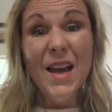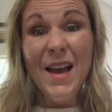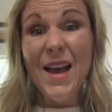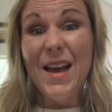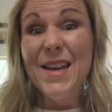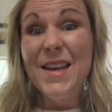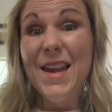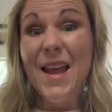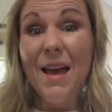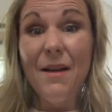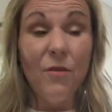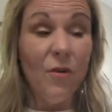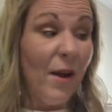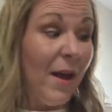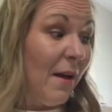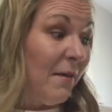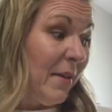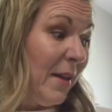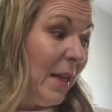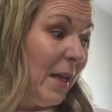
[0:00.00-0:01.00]
I never
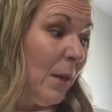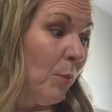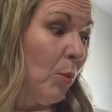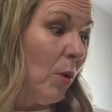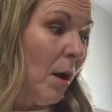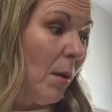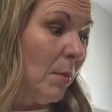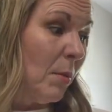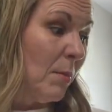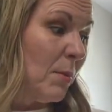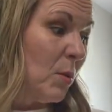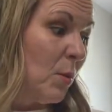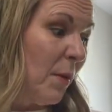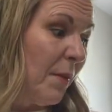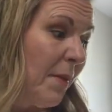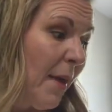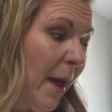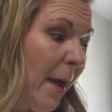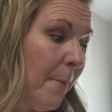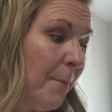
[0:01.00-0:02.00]
have any problems
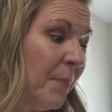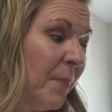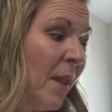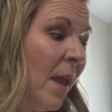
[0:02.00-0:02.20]
with that.